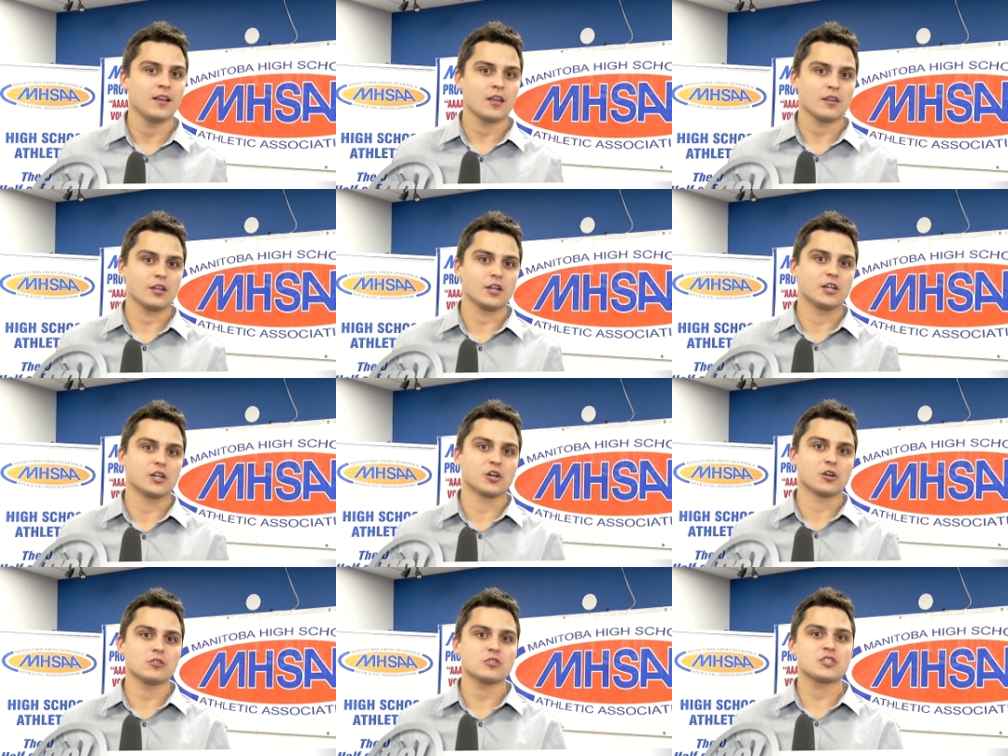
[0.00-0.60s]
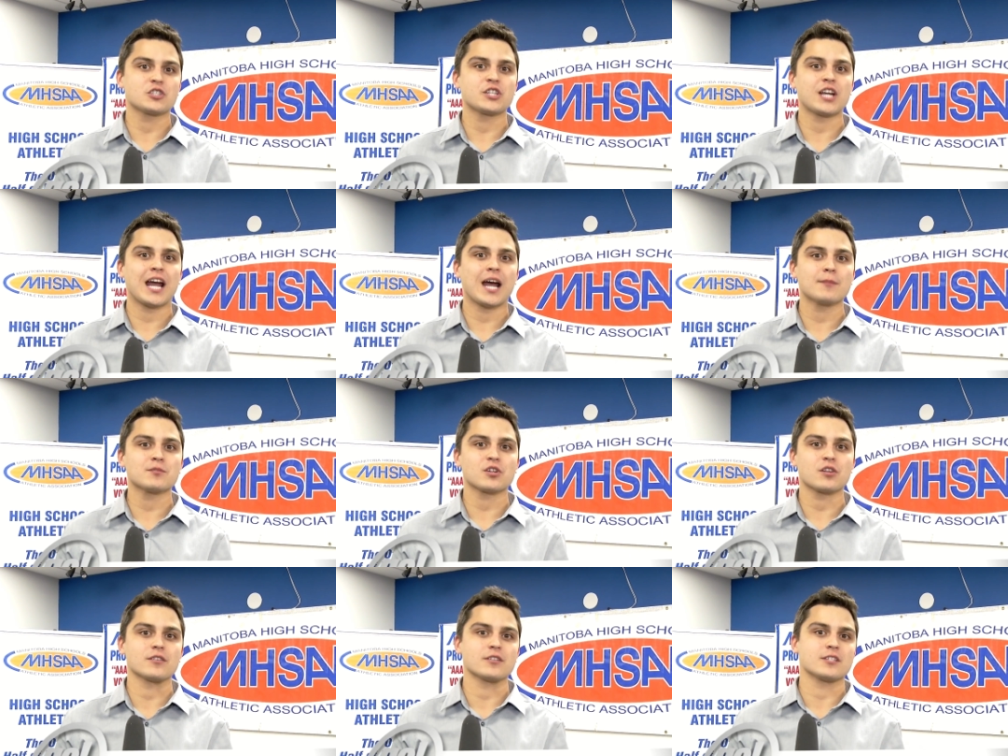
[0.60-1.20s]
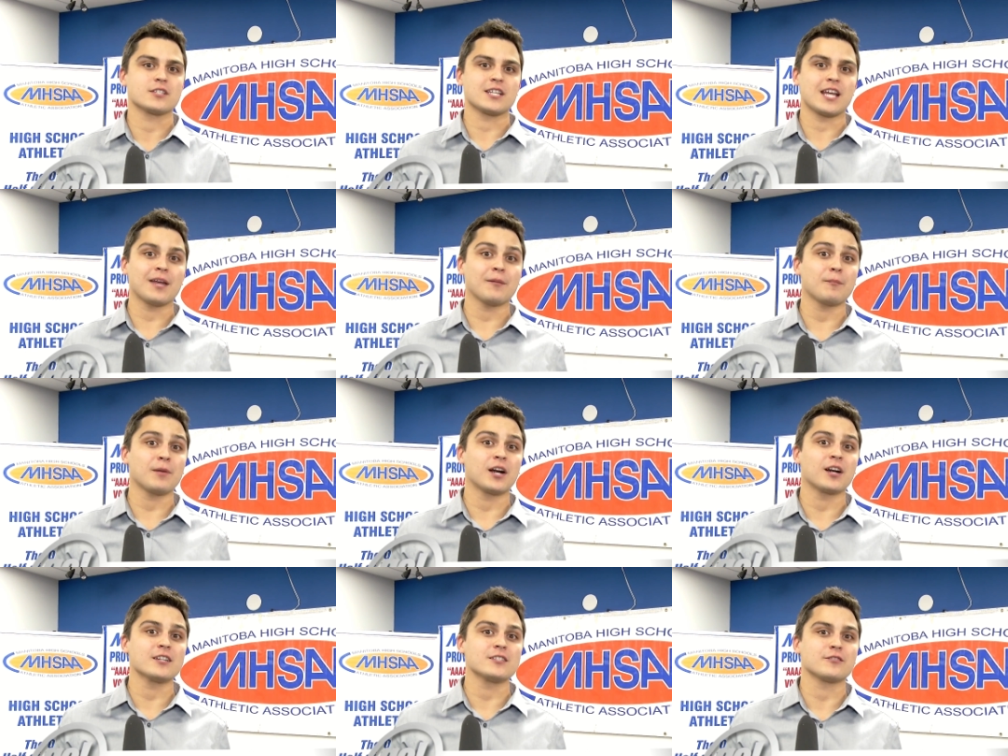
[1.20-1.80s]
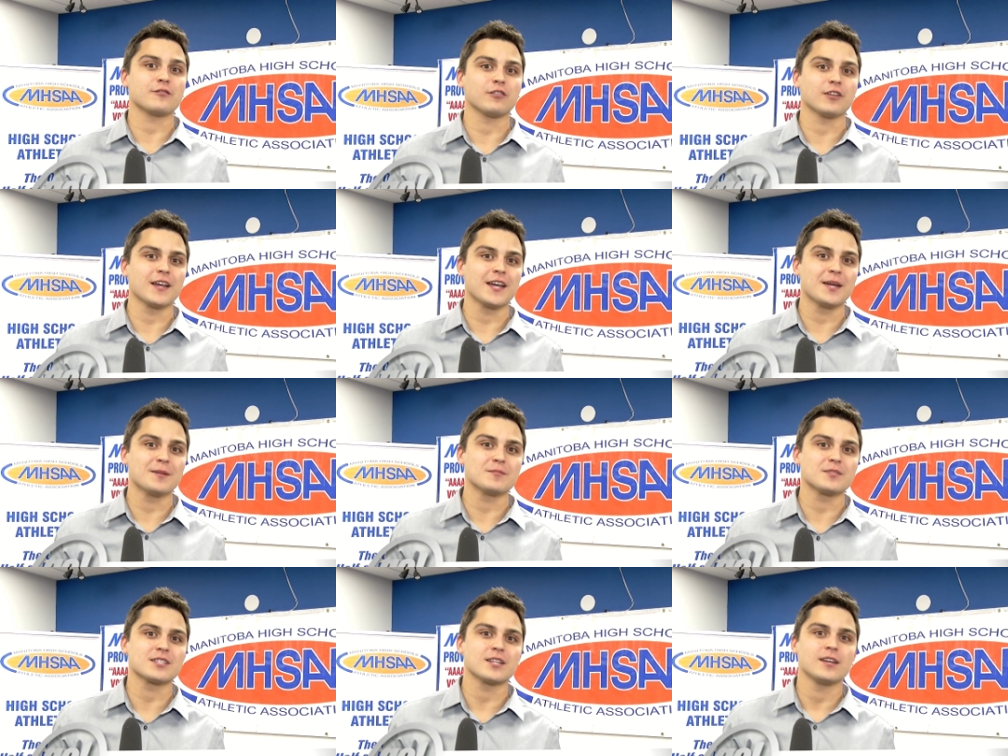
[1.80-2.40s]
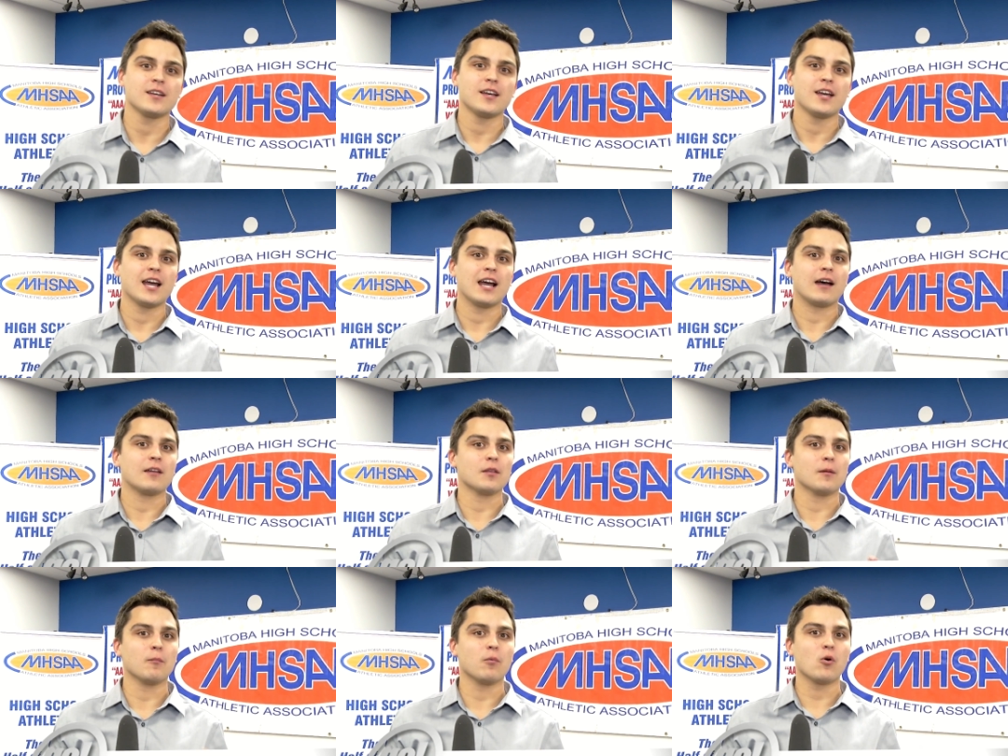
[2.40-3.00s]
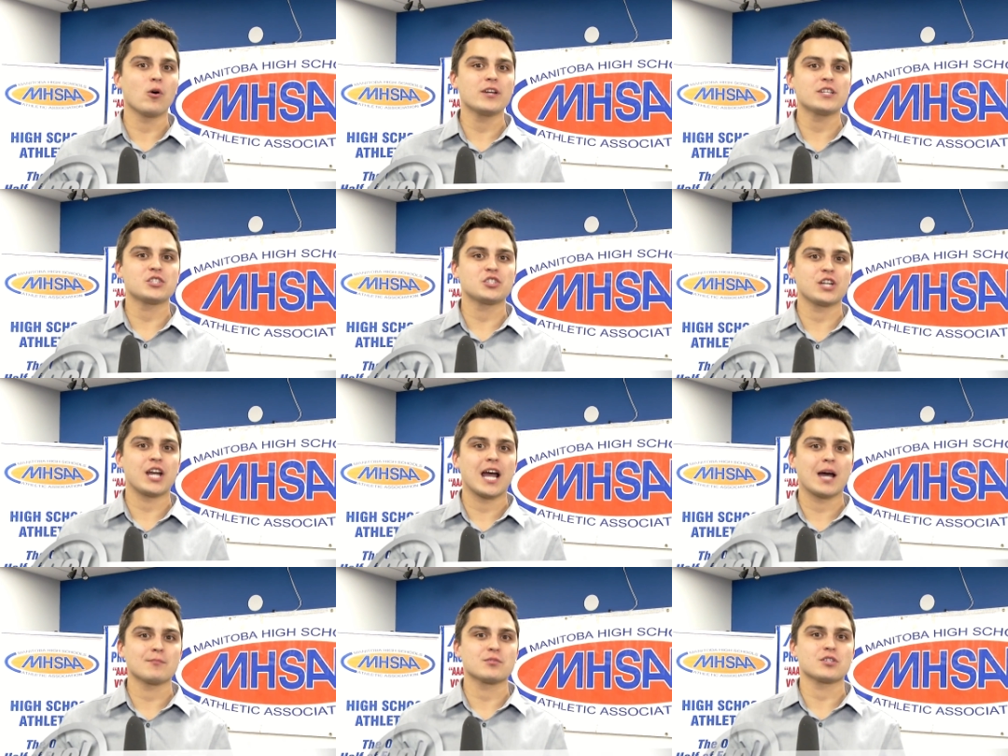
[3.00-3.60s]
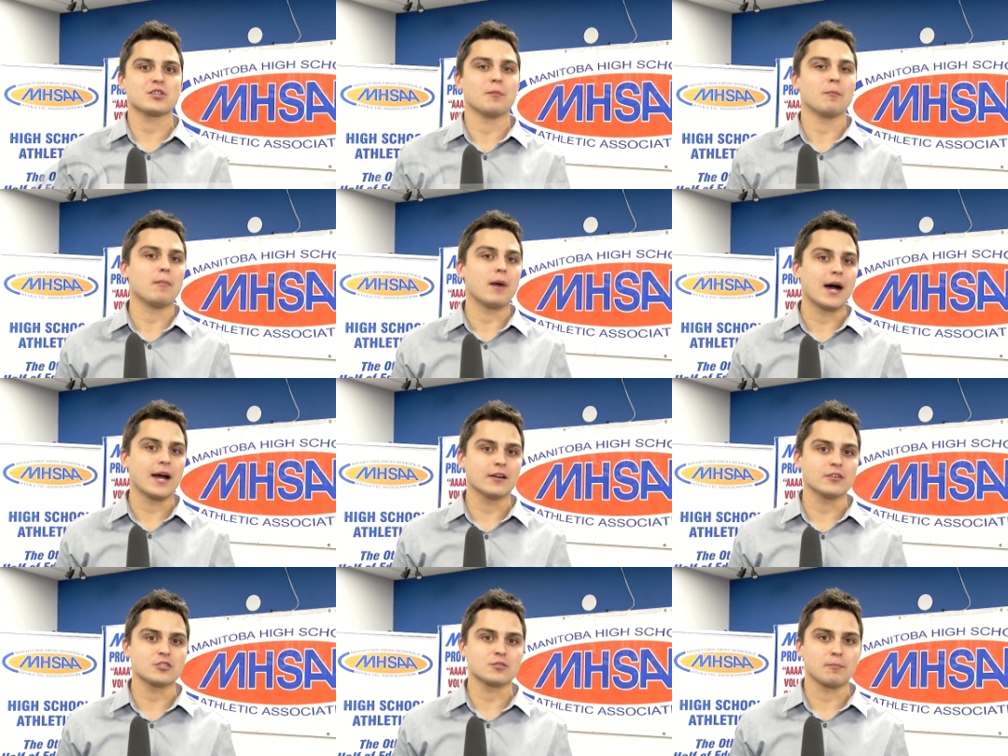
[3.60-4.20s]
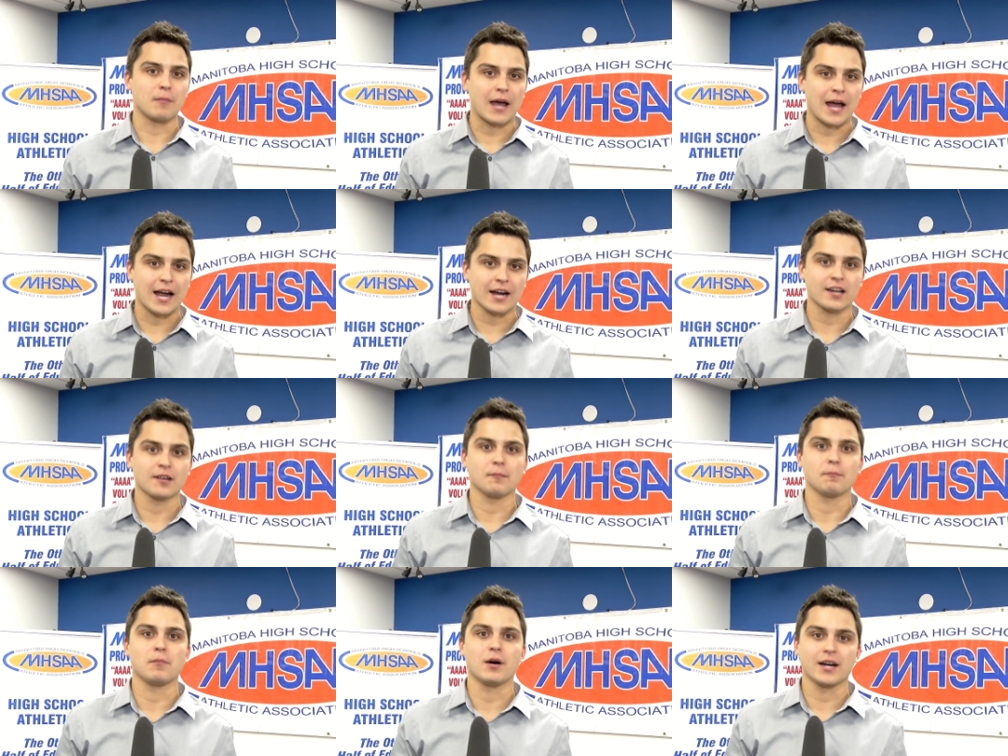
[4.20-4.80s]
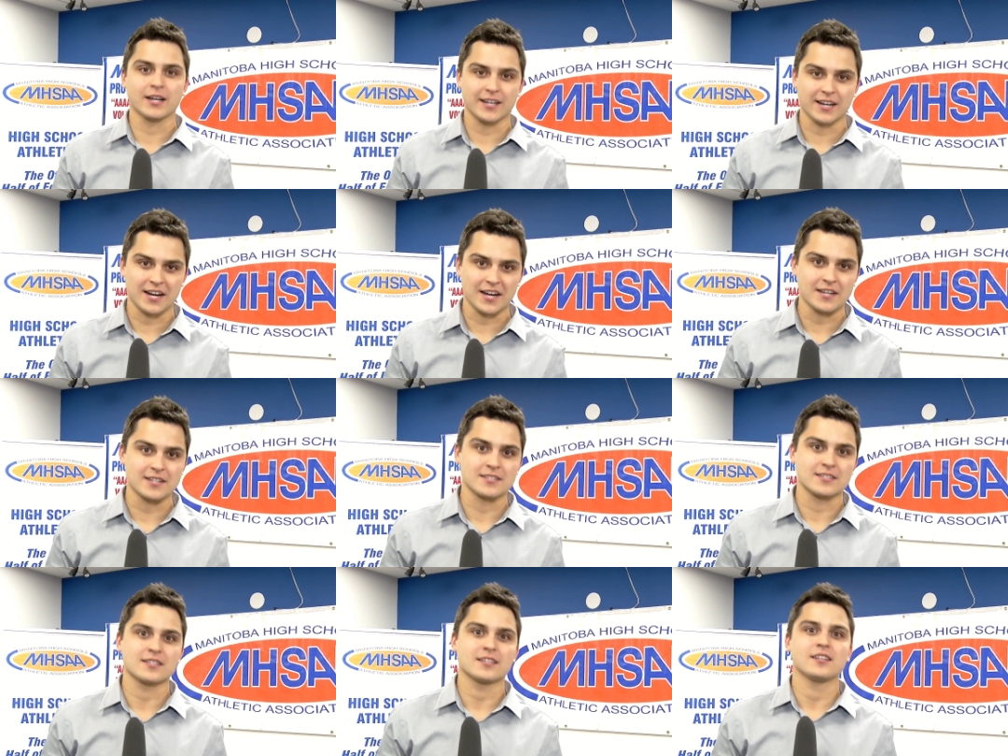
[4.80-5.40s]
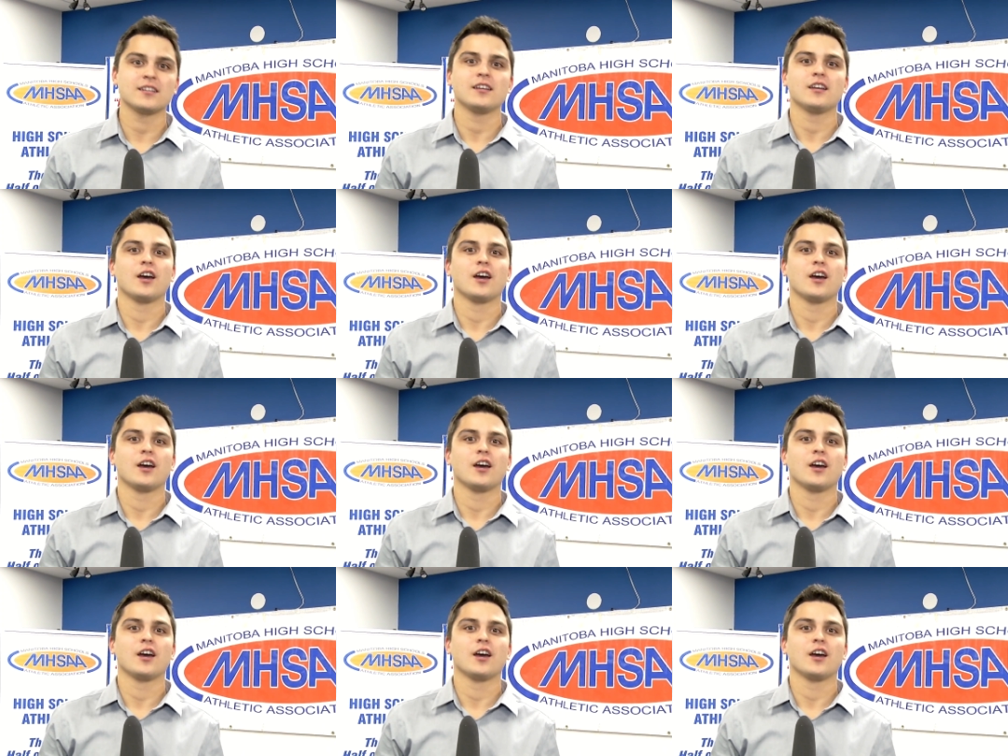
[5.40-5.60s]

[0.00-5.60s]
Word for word: The girls champs are the St. Mary's Flames and the boys champs the Miles Mac Buckeyes.